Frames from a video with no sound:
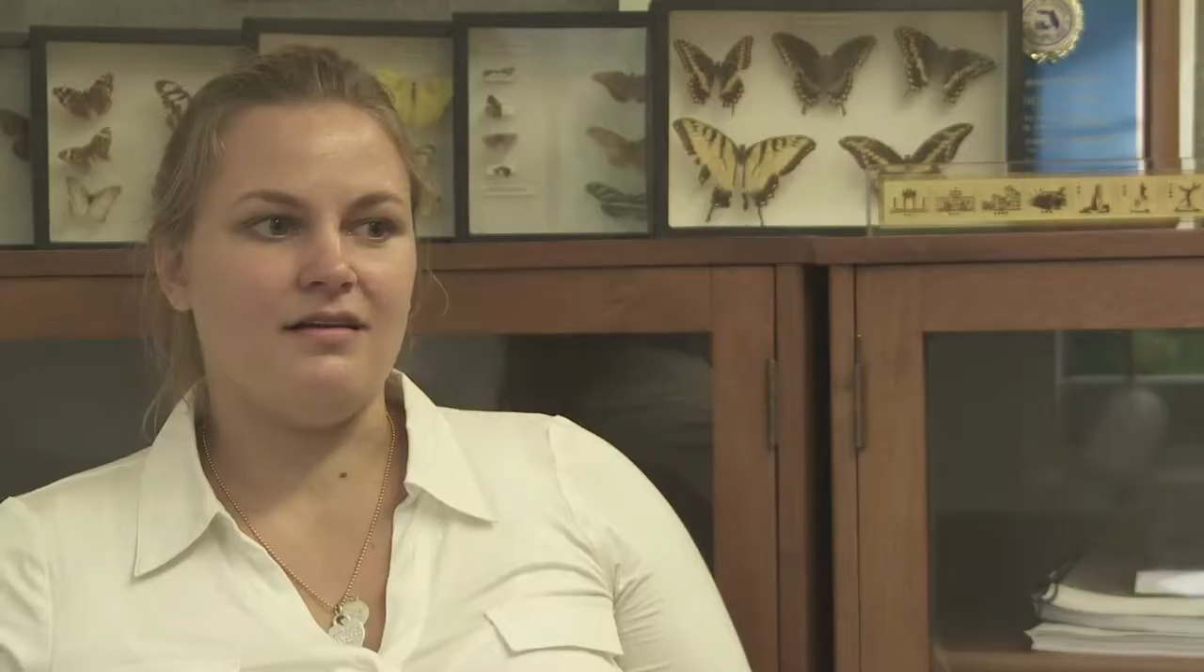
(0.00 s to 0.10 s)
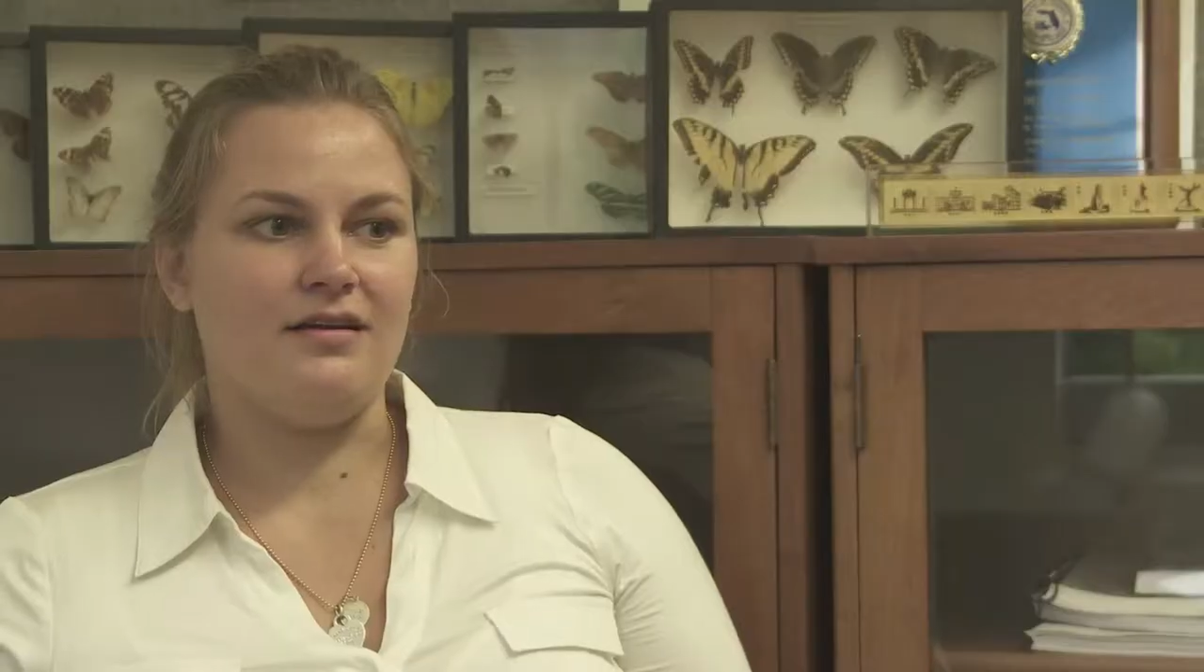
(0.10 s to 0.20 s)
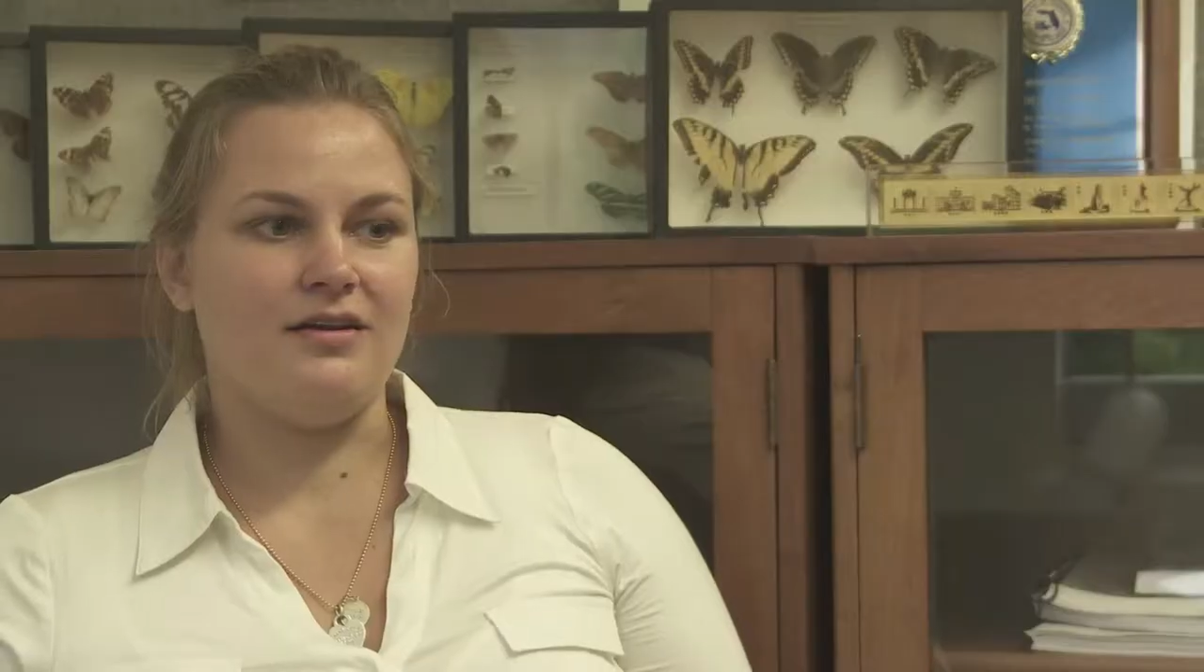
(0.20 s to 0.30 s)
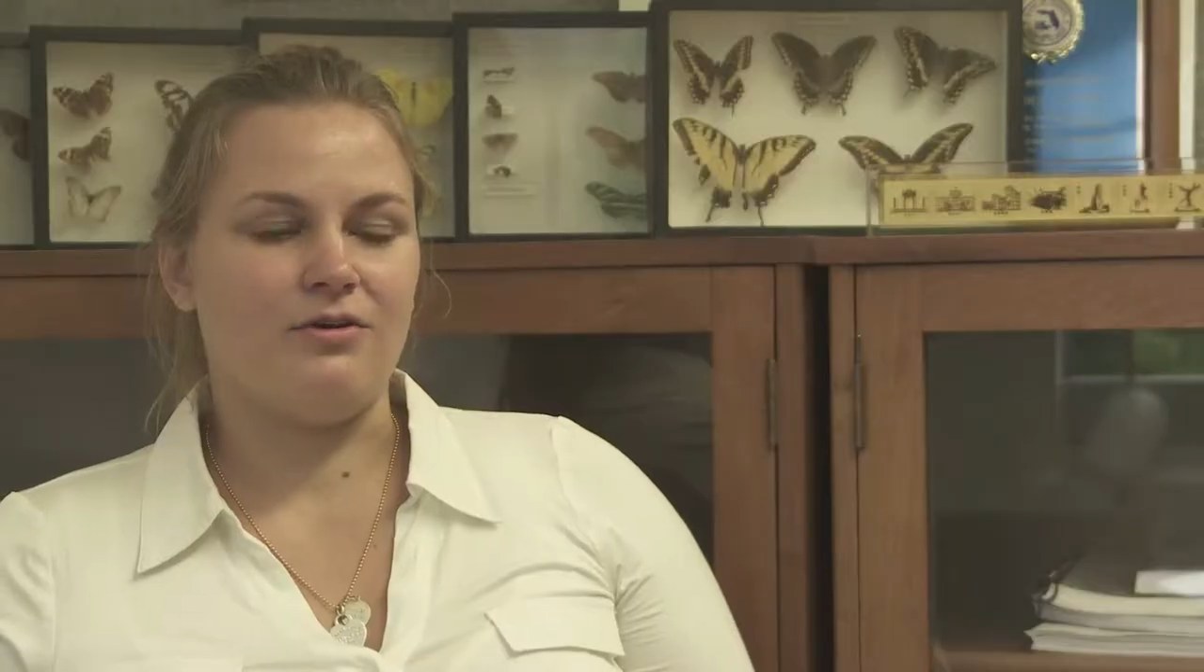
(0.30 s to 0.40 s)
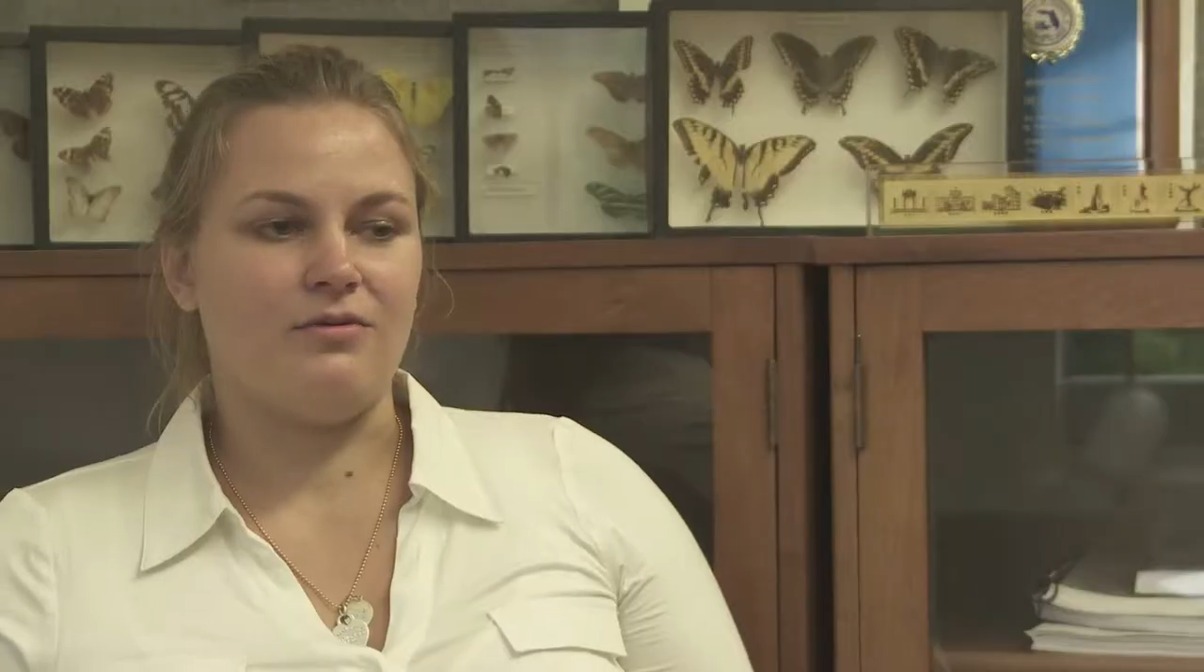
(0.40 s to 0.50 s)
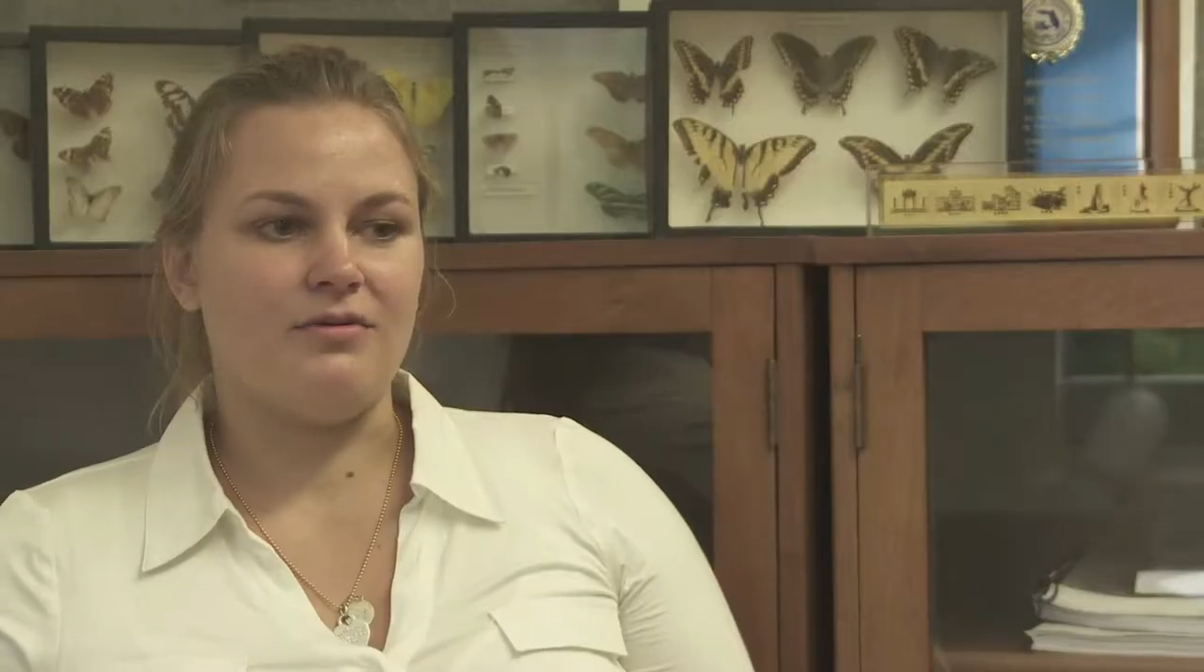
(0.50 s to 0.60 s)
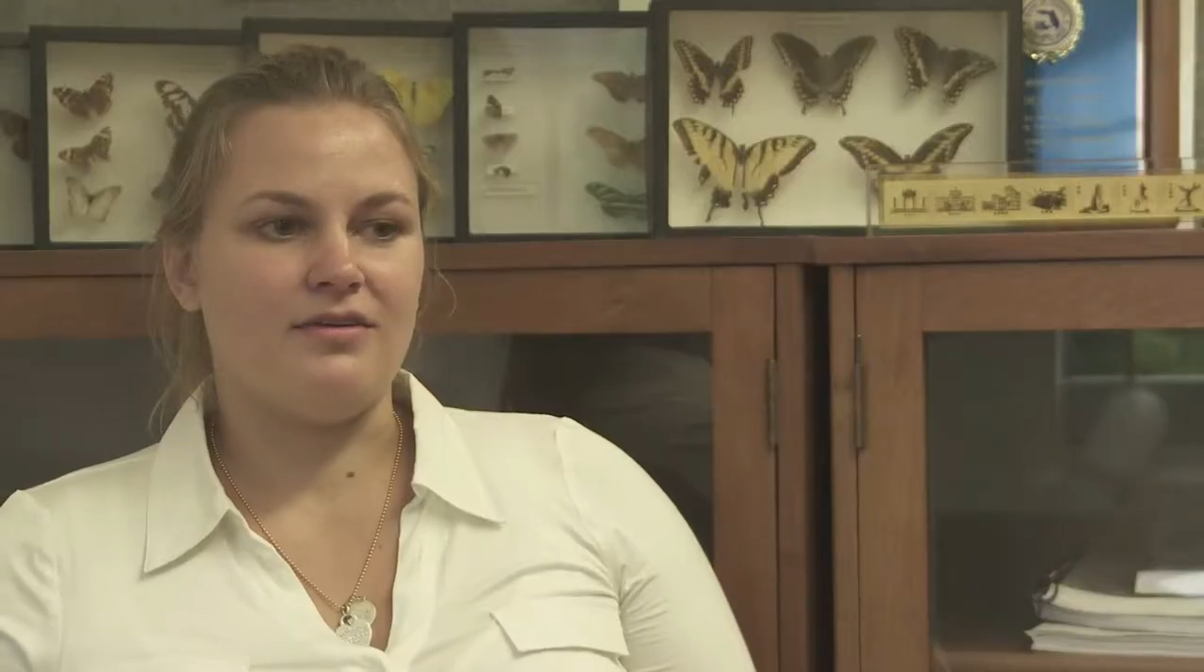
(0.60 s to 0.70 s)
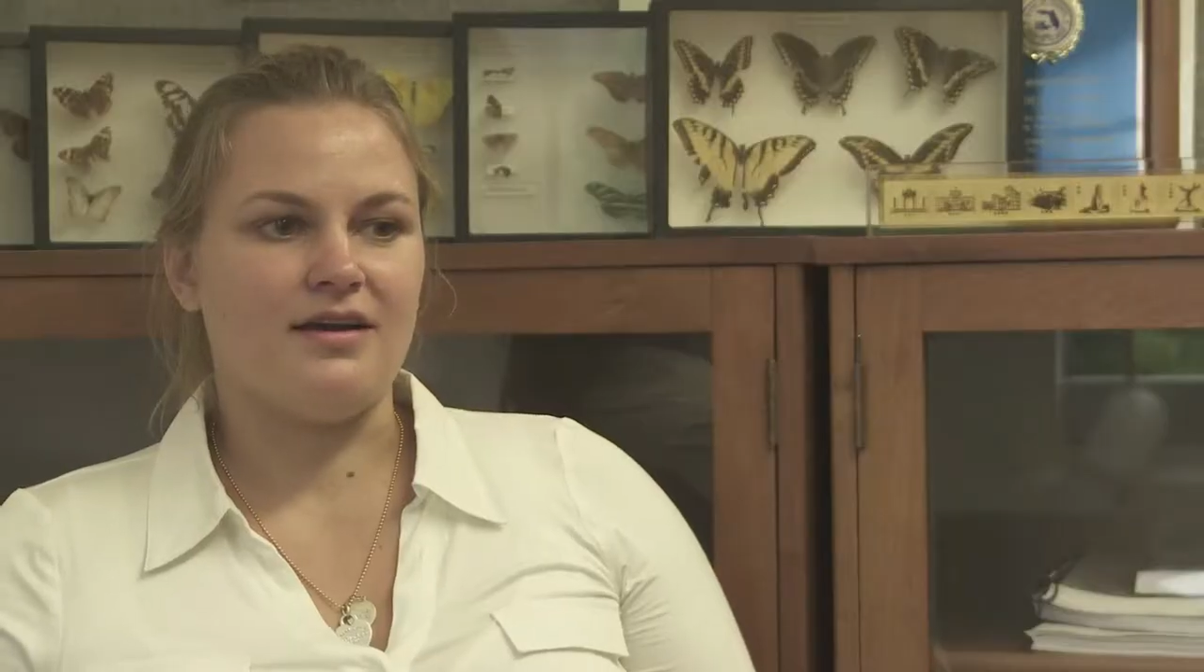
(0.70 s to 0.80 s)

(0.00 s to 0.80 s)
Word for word: You know, the